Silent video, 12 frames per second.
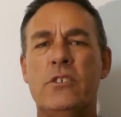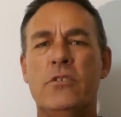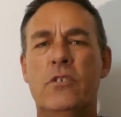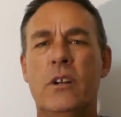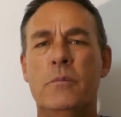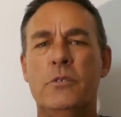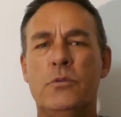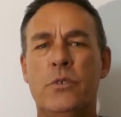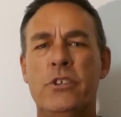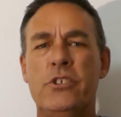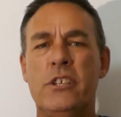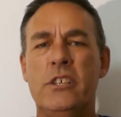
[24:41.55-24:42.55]
crimes
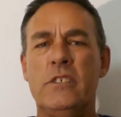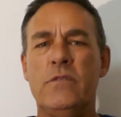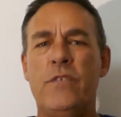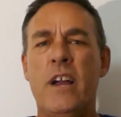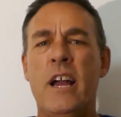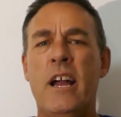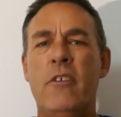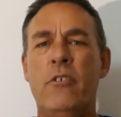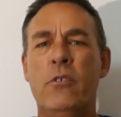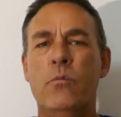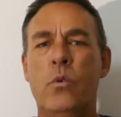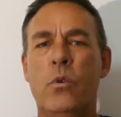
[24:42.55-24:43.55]
reaching as far
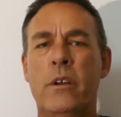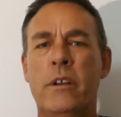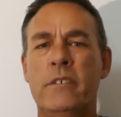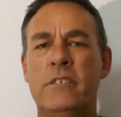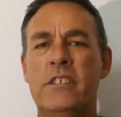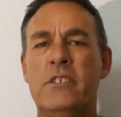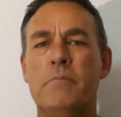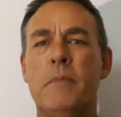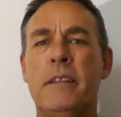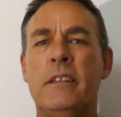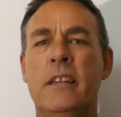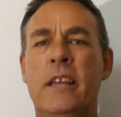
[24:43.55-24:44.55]
and wide as his
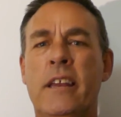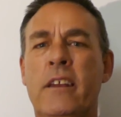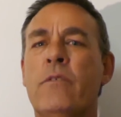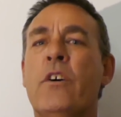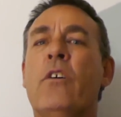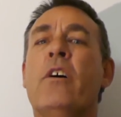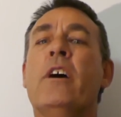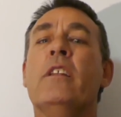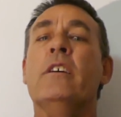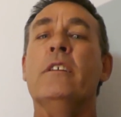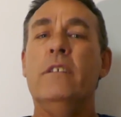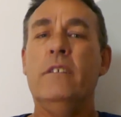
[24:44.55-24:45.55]
motherland of
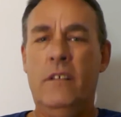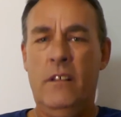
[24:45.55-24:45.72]
Ireland,